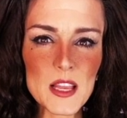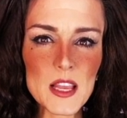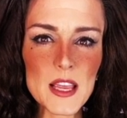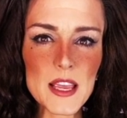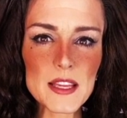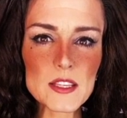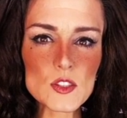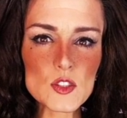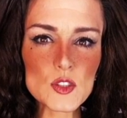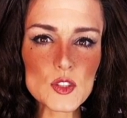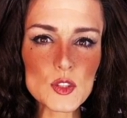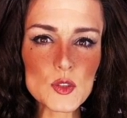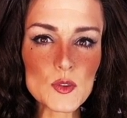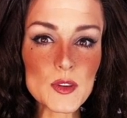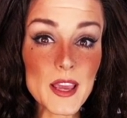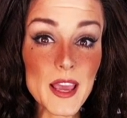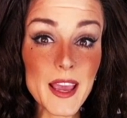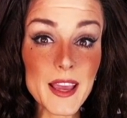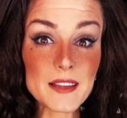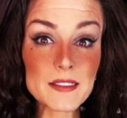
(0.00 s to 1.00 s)
until you
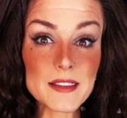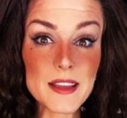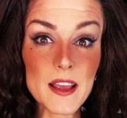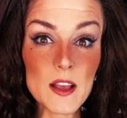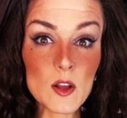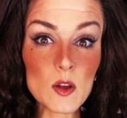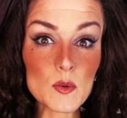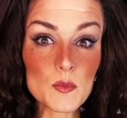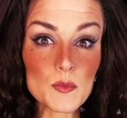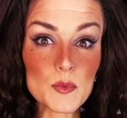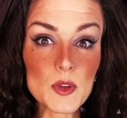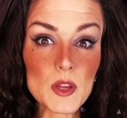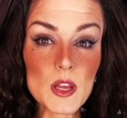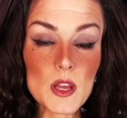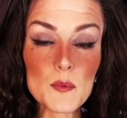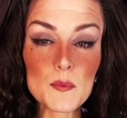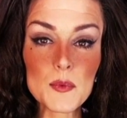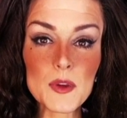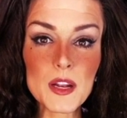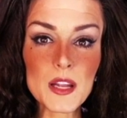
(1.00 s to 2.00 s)
can't help
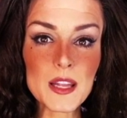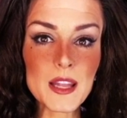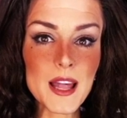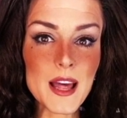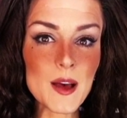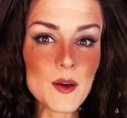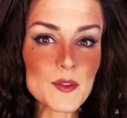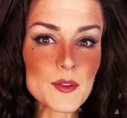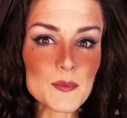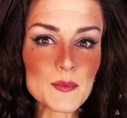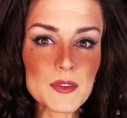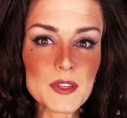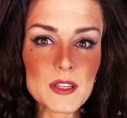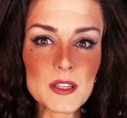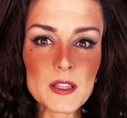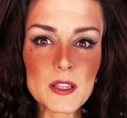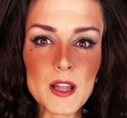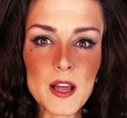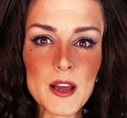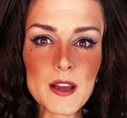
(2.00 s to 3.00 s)
but allow them to
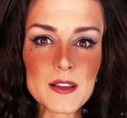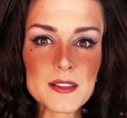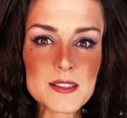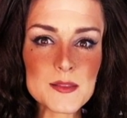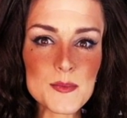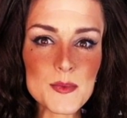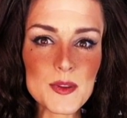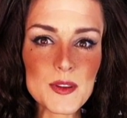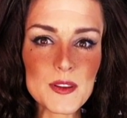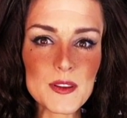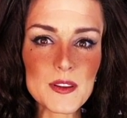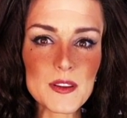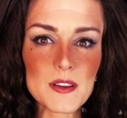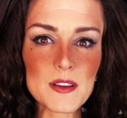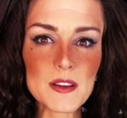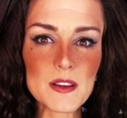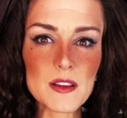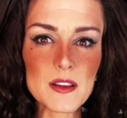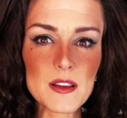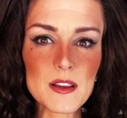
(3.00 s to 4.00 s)
clasp.
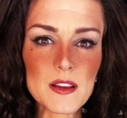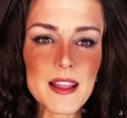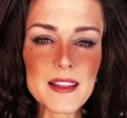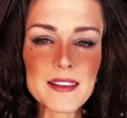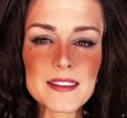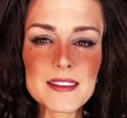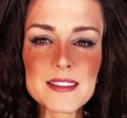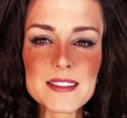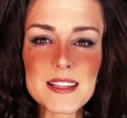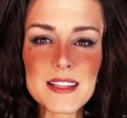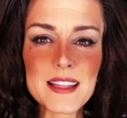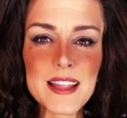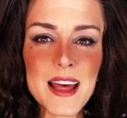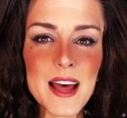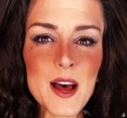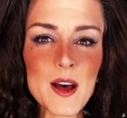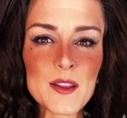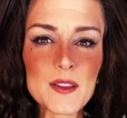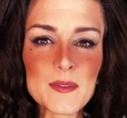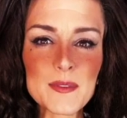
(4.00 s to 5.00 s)
Just
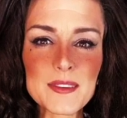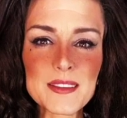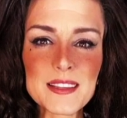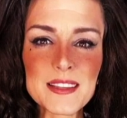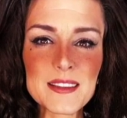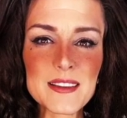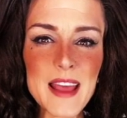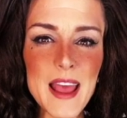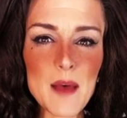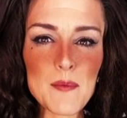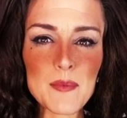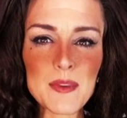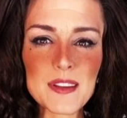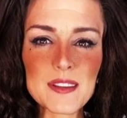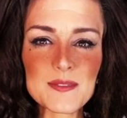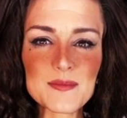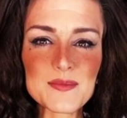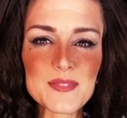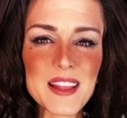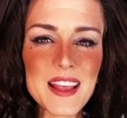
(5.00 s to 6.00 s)
allow them to happen
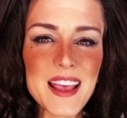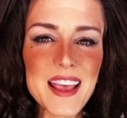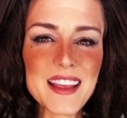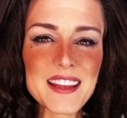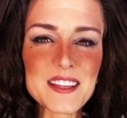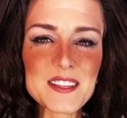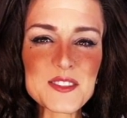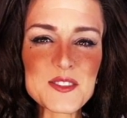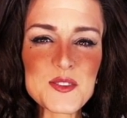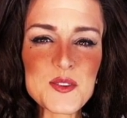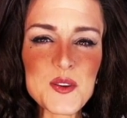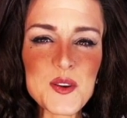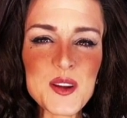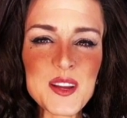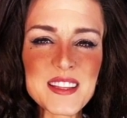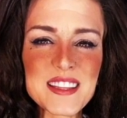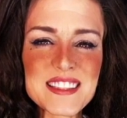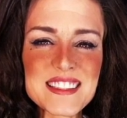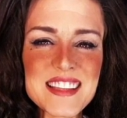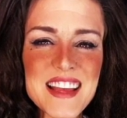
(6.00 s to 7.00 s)
and enjoy
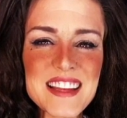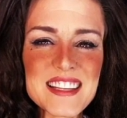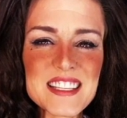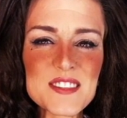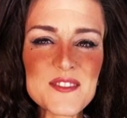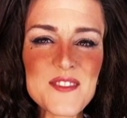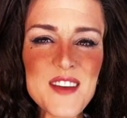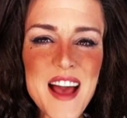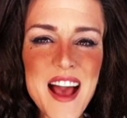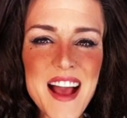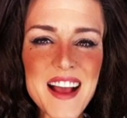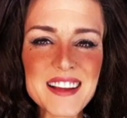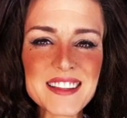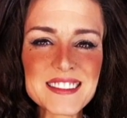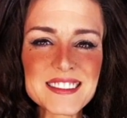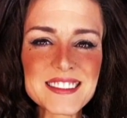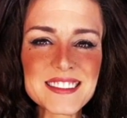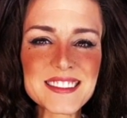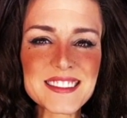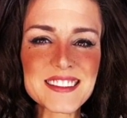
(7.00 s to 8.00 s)
the
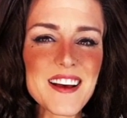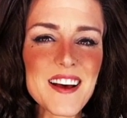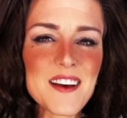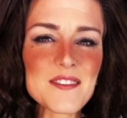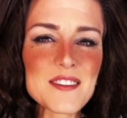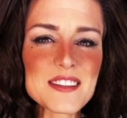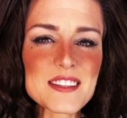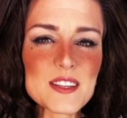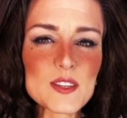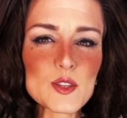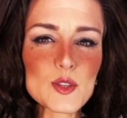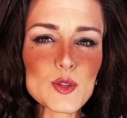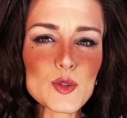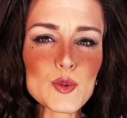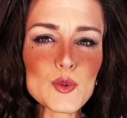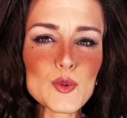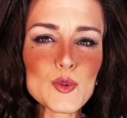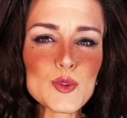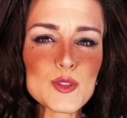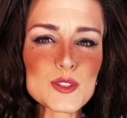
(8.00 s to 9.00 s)
satisfaction of this
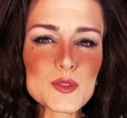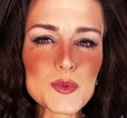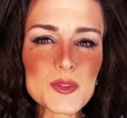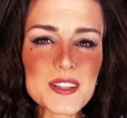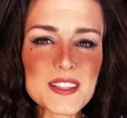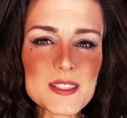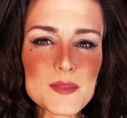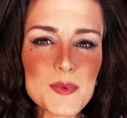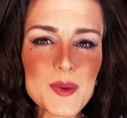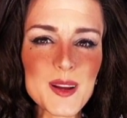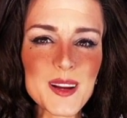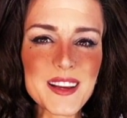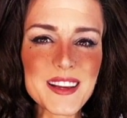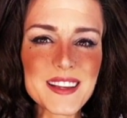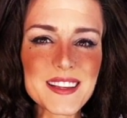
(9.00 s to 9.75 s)
unusual experience.